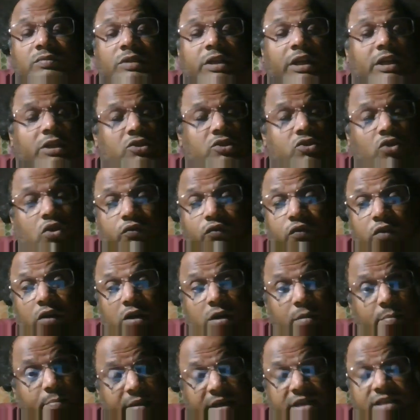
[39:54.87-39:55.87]
and software
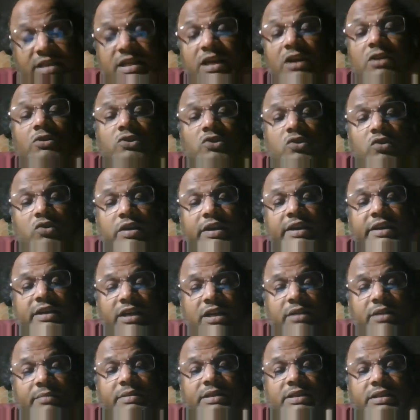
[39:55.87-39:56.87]
companies are also connected
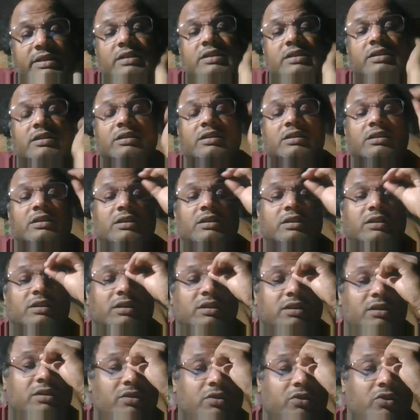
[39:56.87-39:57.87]
basically.
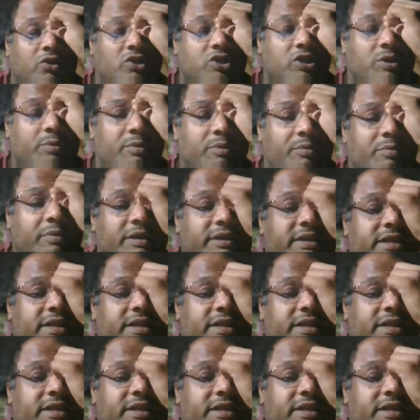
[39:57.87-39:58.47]
Lots of people